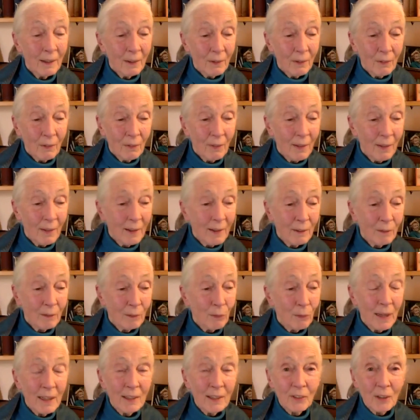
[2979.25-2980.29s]
They're
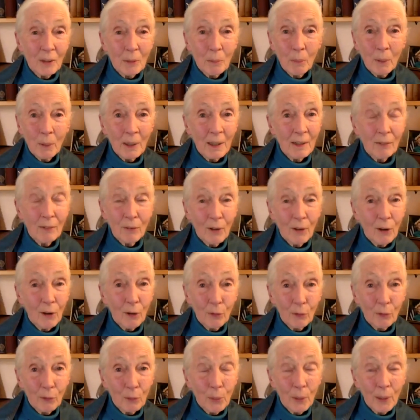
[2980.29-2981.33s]
raising money for
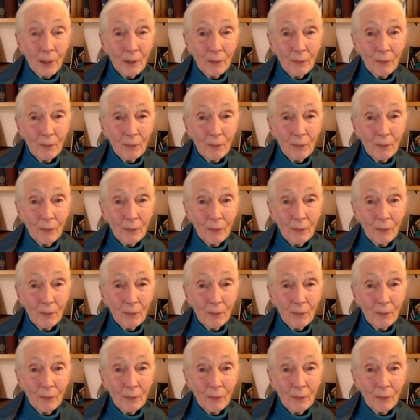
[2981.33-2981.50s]
earthquake